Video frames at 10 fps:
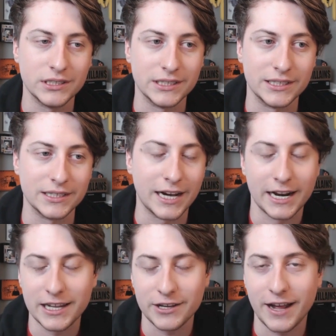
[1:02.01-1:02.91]
To
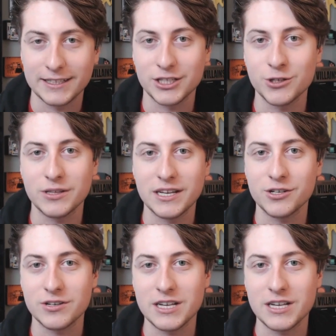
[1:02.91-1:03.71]
kind of like you have to do things